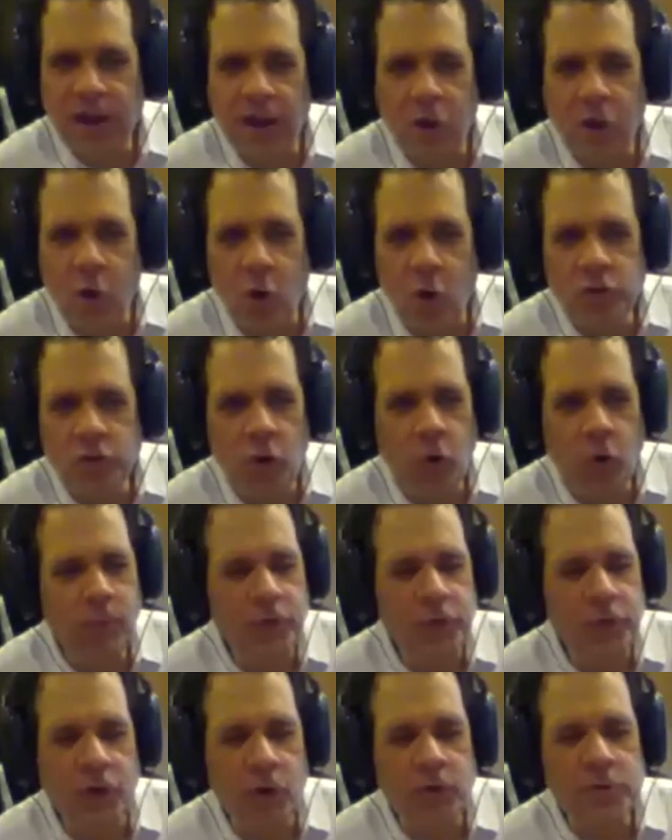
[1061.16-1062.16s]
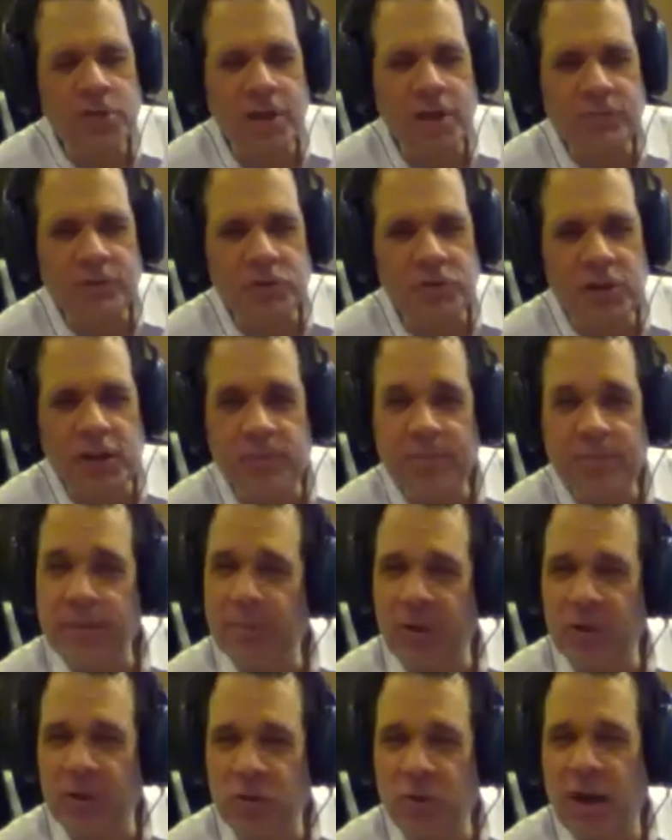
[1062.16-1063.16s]
almost always have to say to people,
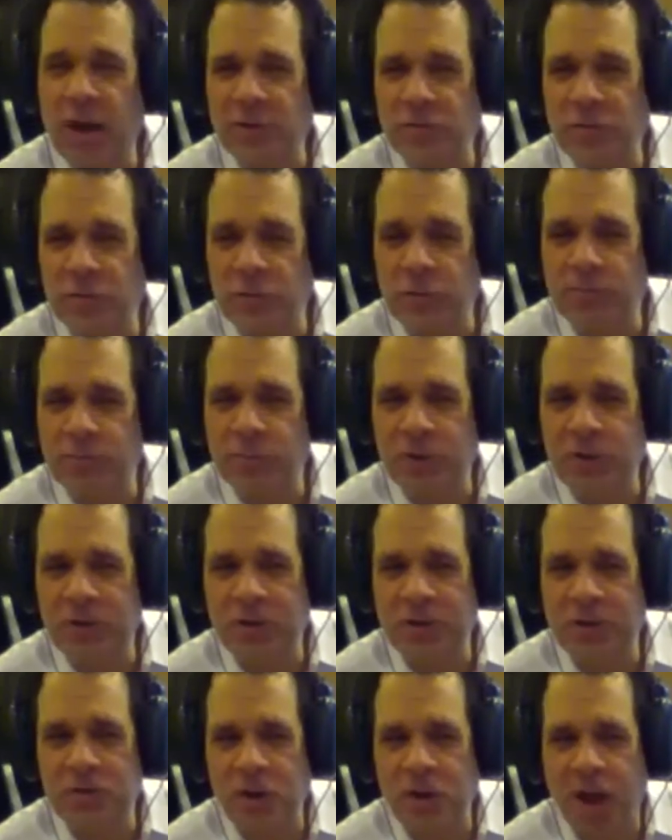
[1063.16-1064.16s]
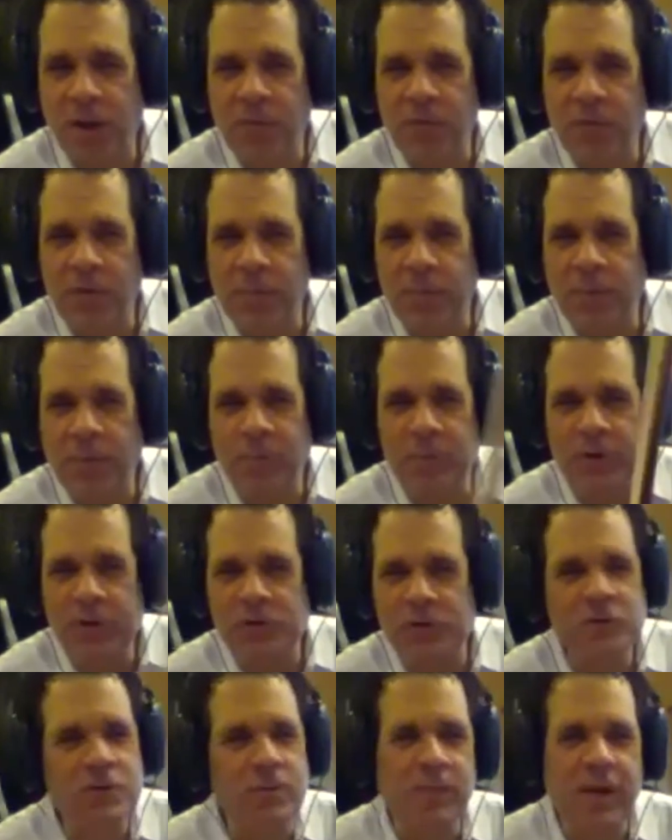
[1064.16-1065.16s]
and you actually do pretty good a job of it, but because
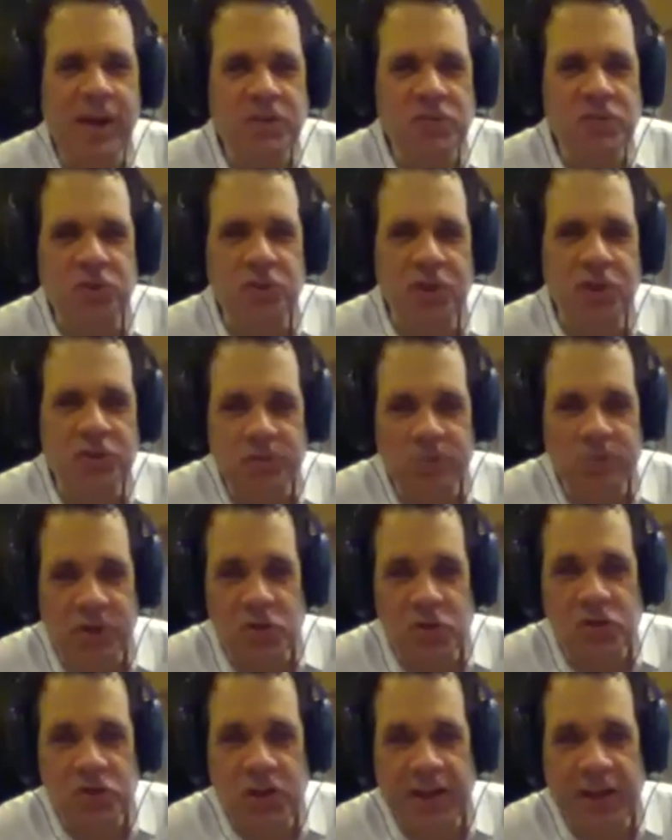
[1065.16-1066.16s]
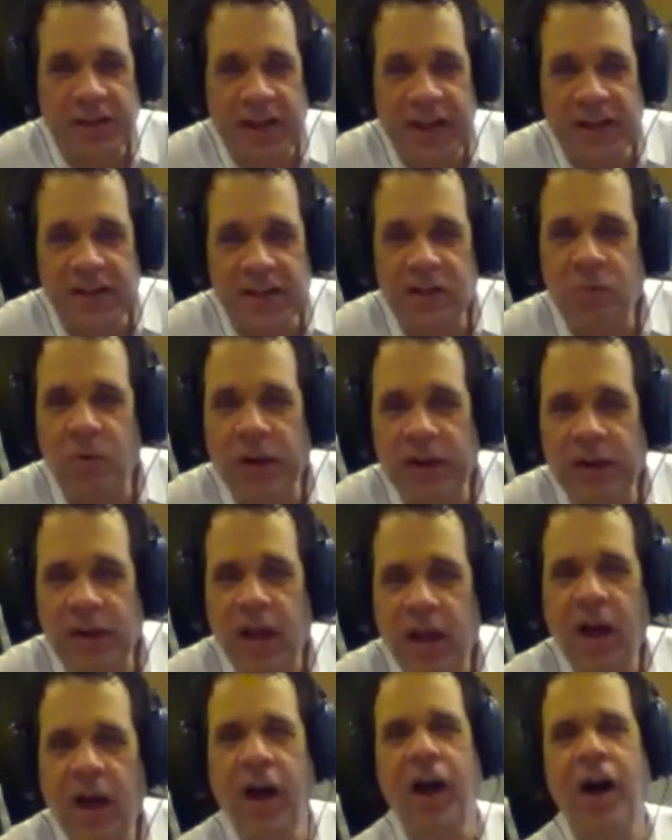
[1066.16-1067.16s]
it's a master class, I'm going to say it anyway,
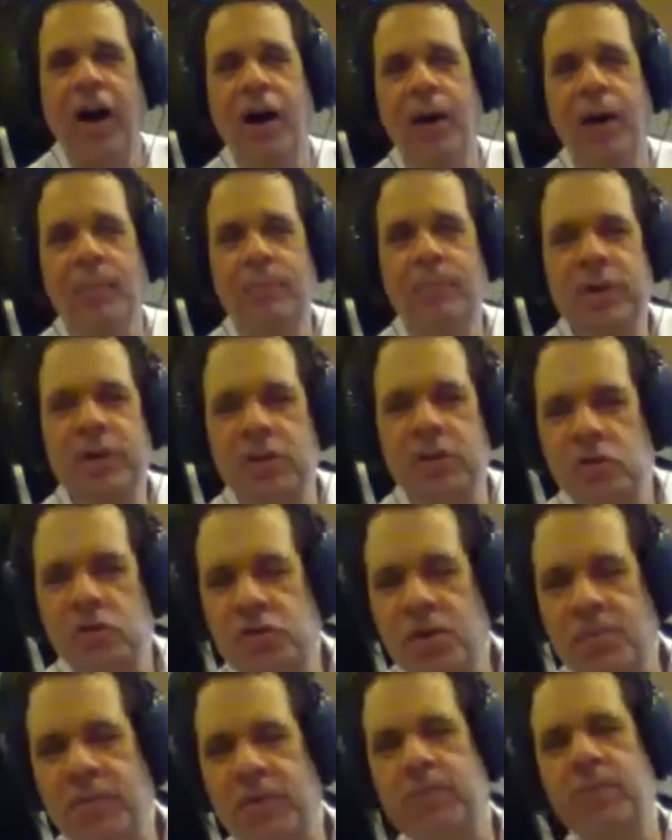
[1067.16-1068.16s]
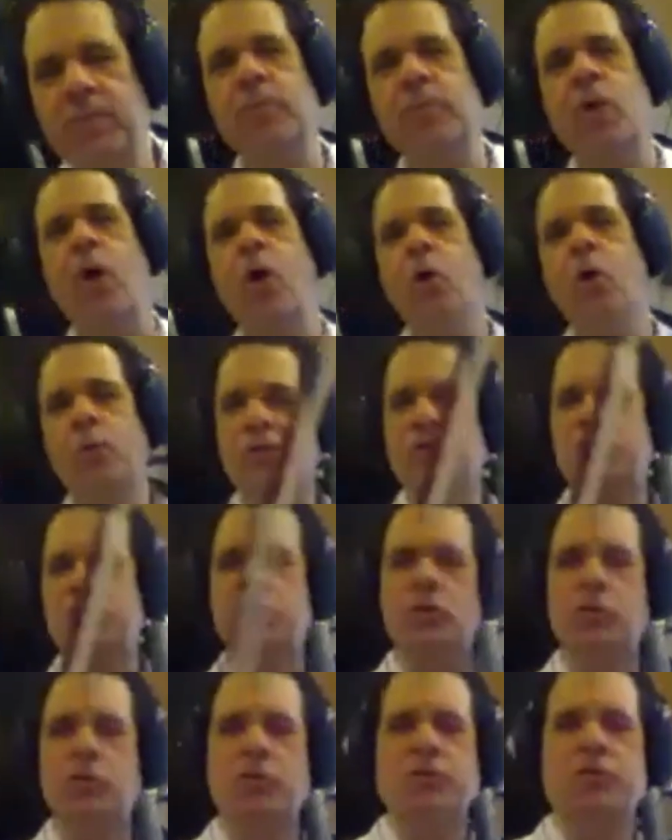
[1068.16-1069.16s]
because it's something people always
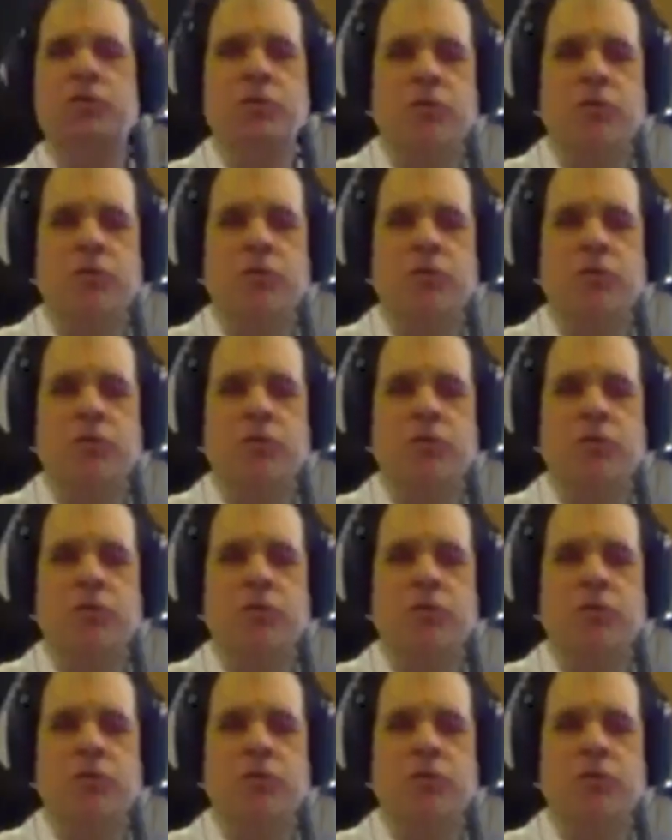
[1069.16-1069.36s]
do is, and